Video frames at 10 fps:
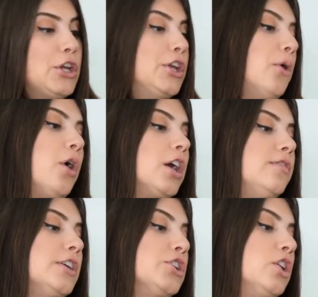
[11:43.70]
no
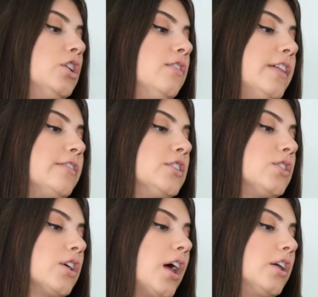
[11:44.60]
artificial flavors
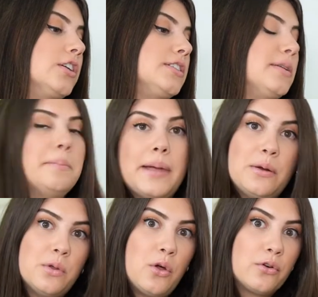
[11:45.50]
or colors,
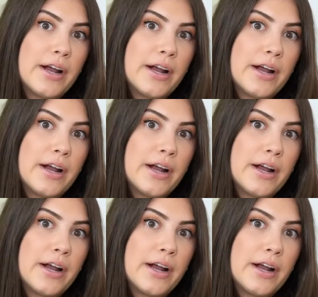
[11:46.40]
made with whole